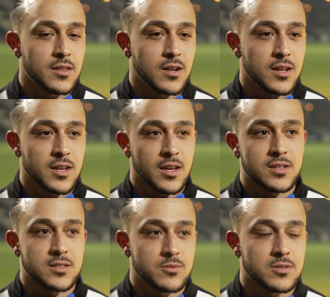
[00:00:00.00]
In the league,
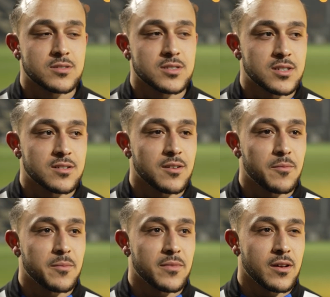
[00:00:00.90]
yes, it was, yeah. I
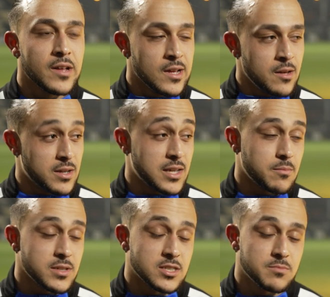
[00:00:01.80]
remember my dad
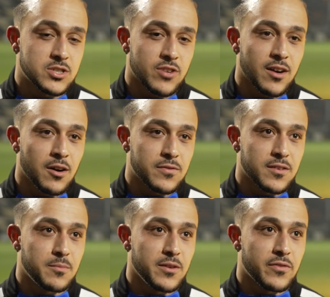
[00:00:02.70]
messaged me straight after,
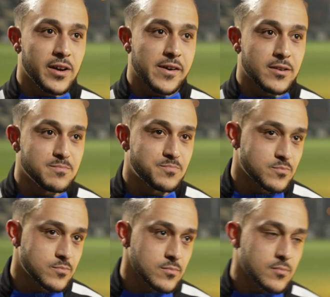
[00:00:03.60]
to be fair.
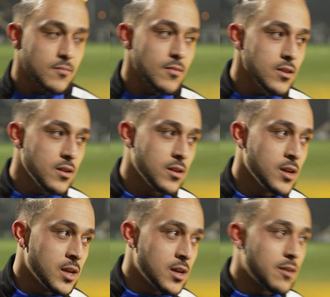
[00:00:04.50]

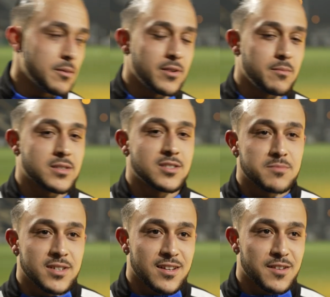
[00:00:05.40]
I remember he messaged
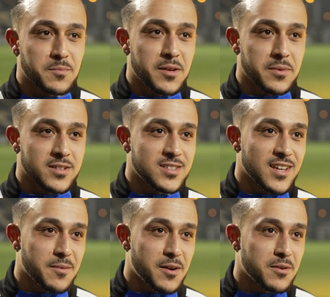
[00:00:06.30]
me, giving me a bit of
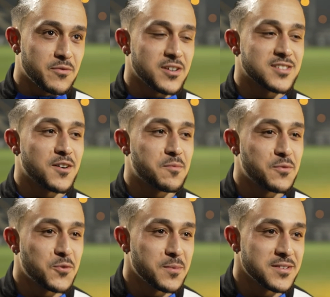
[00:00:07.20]
stick about my first half
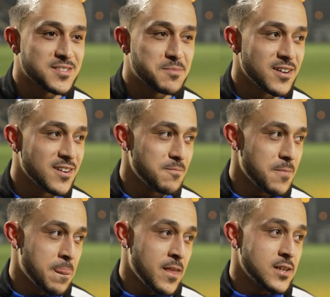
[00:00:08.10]
performance, but
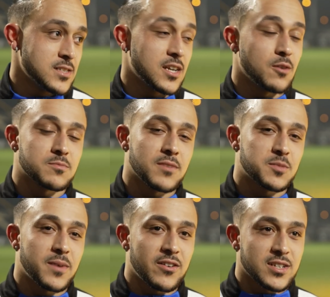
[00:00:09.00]
said I was
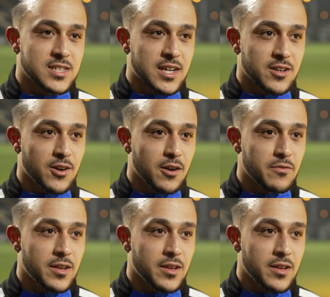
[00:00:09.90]
much better in the second half.